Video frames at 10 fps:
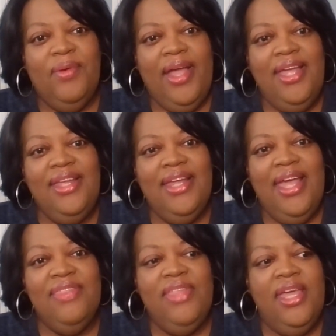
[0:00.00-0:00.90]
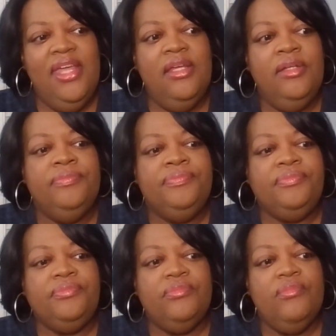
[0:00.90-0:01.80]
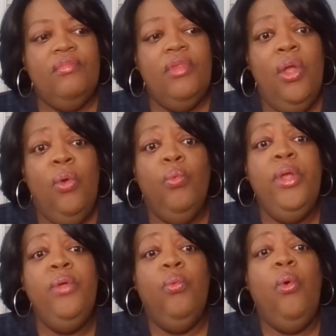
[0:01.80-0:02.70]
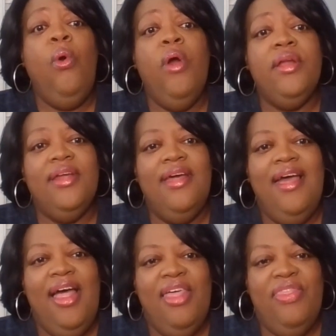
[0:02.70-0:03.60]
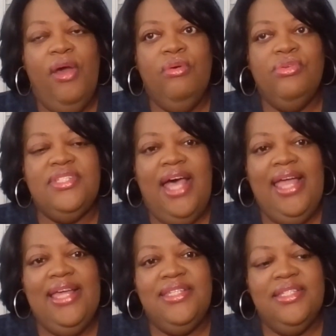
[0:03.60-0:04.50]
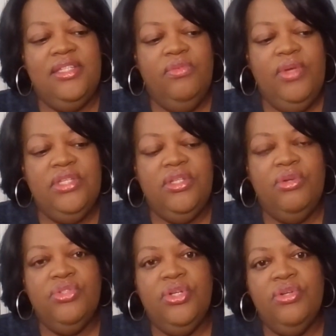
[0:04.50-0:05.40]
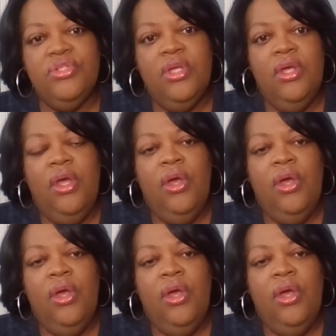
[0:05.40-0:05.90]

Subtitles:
right? And then reward those scientists and researchers